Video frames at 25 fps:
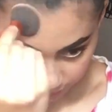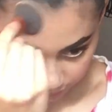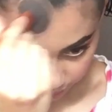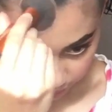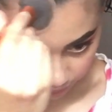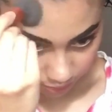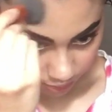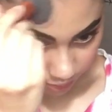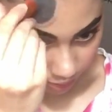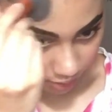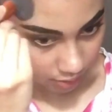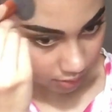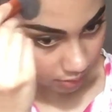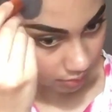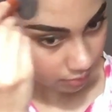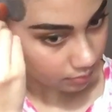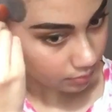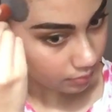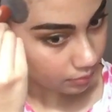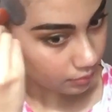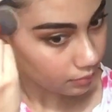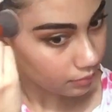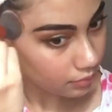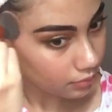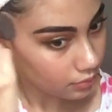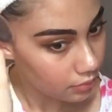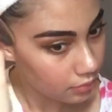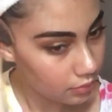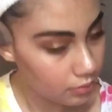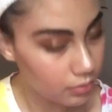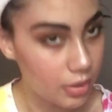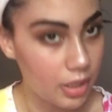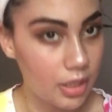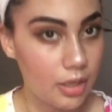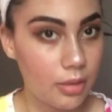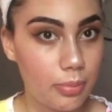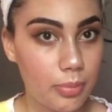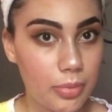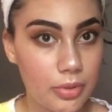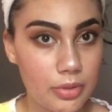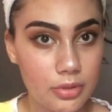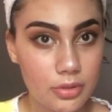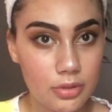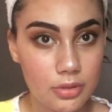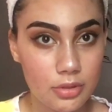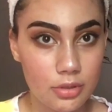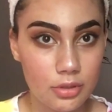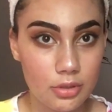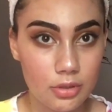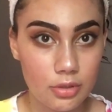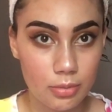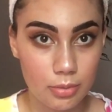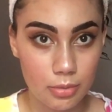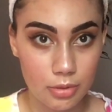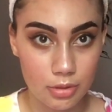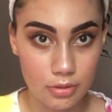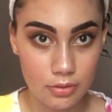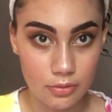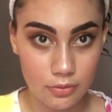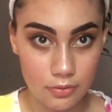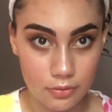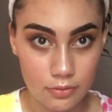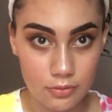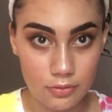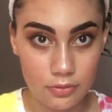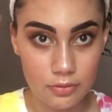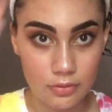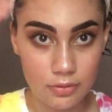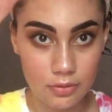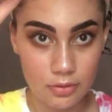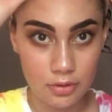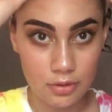just did. My headband's gonna come off.